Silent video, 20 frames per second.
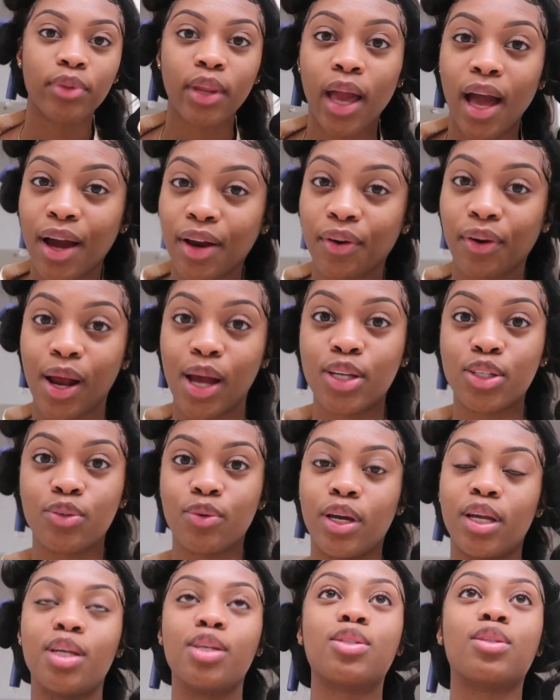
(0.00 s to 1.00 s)
I
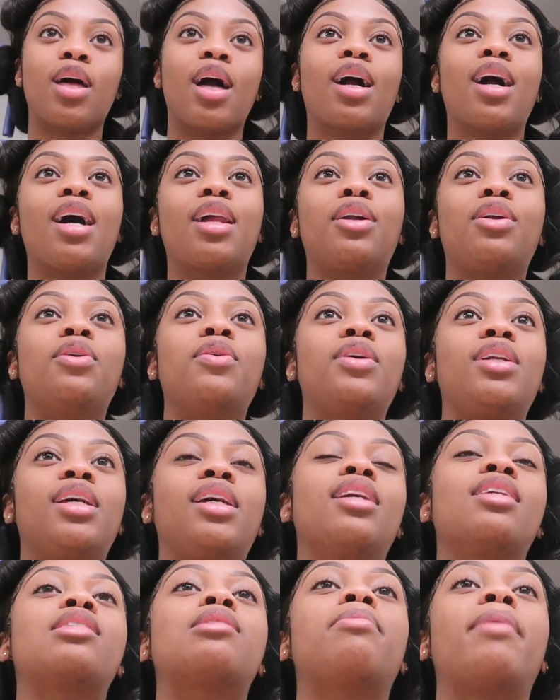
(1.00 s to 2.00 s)
graduated, so I kind of know what to
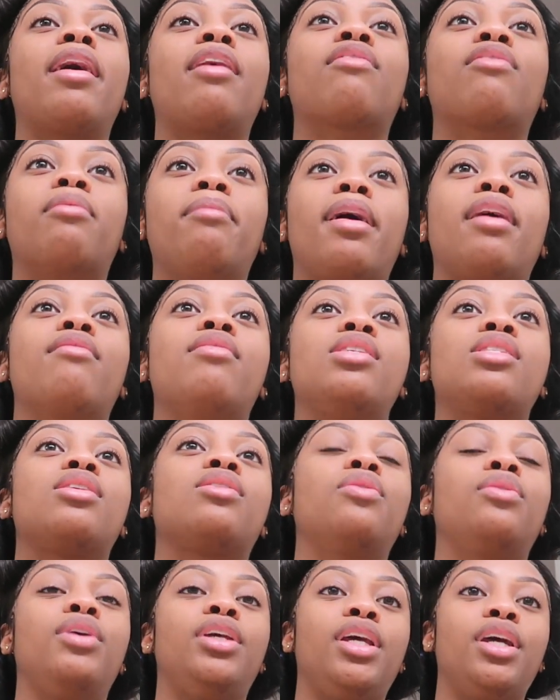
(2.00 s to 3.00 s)
expect from every
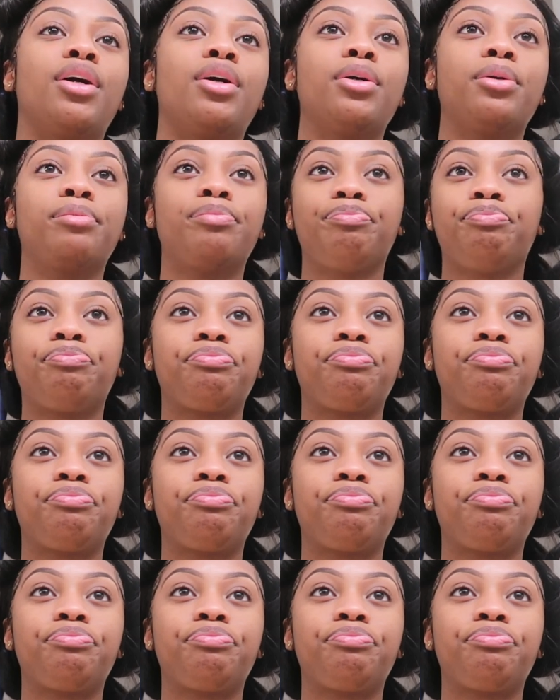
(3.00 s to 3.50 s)
single year.